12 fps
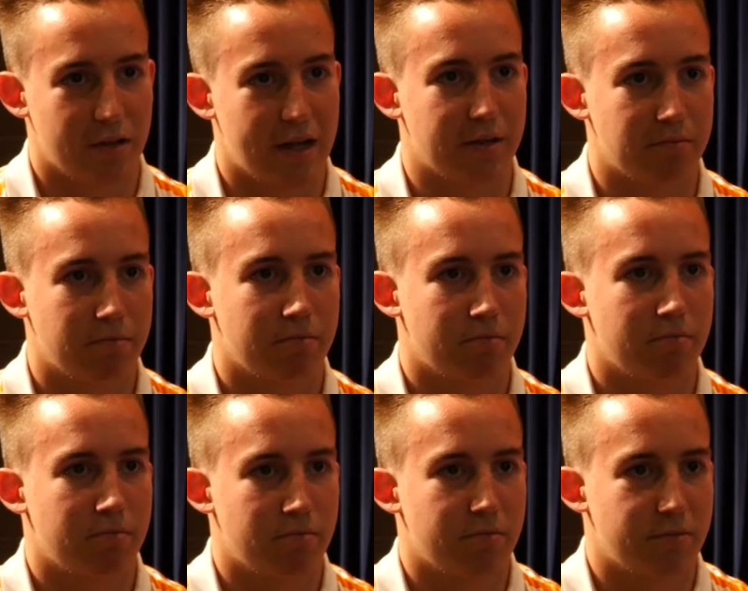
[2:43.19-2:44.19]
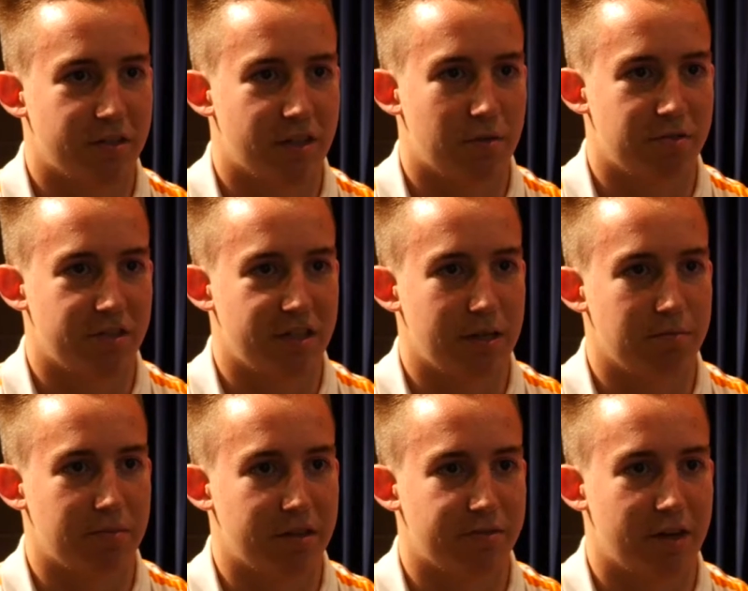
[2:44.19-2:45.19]
that just helps the
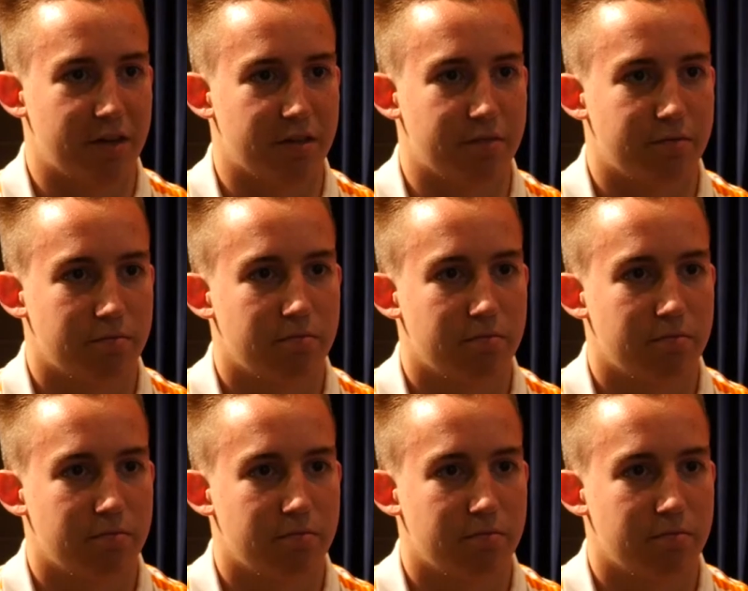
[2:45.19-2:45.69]
team be effective.